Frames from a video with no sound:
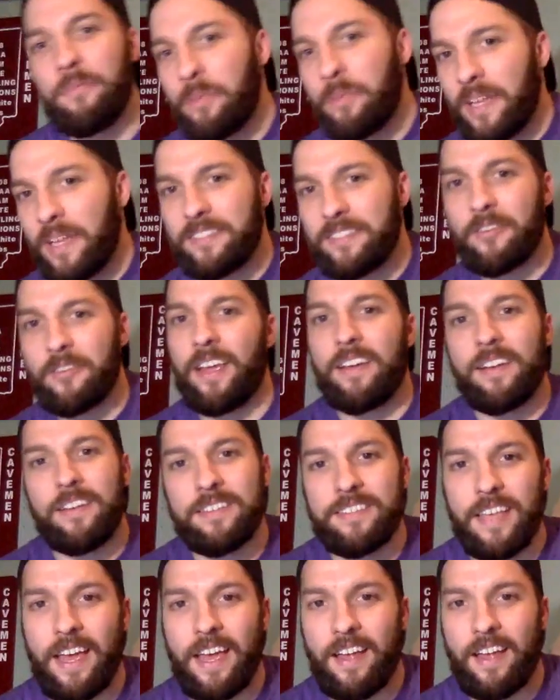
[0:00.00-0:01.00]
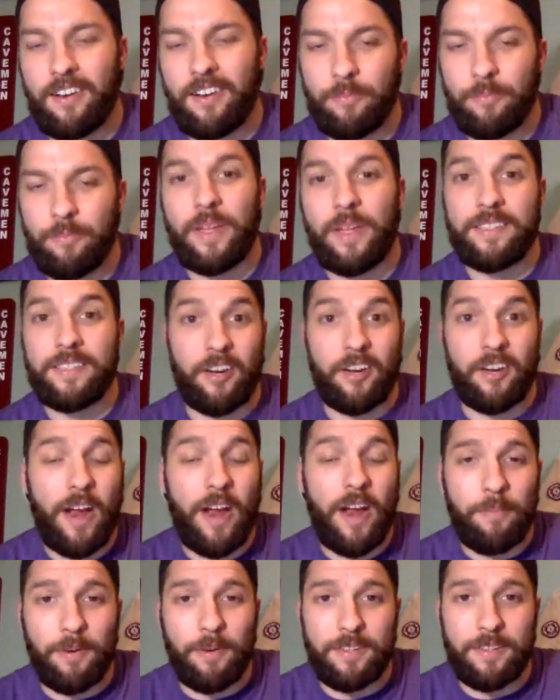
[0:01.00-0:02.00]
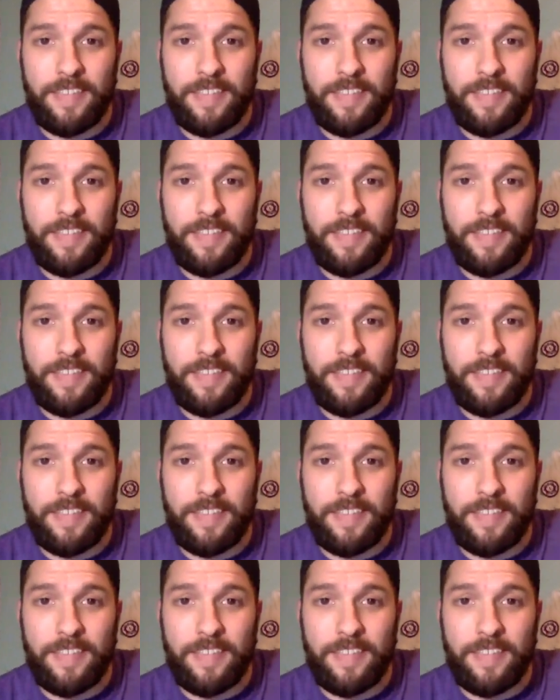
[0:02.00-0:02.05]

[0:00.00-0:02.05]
plays okay on Saturday or plays like crap on